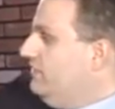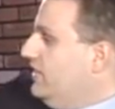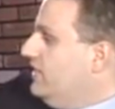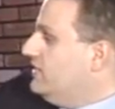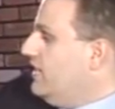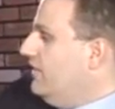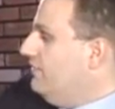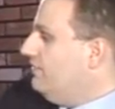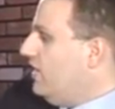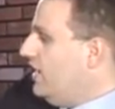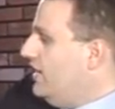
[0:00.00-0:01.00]
If king to
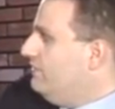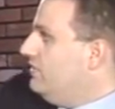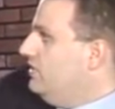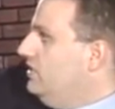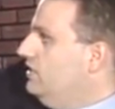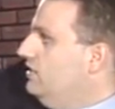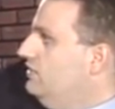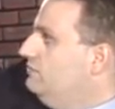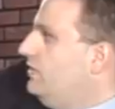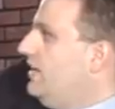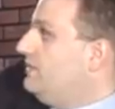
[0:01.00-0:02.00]
f5,
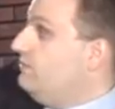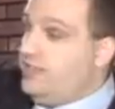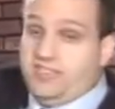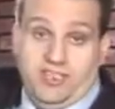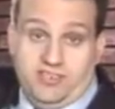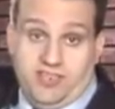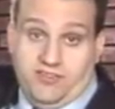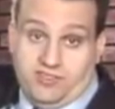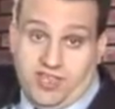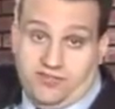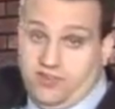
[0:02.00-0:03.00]
black plays king
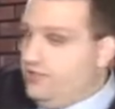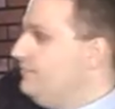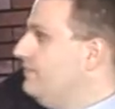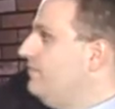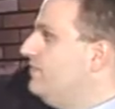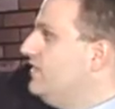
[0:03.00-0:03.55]
to f7.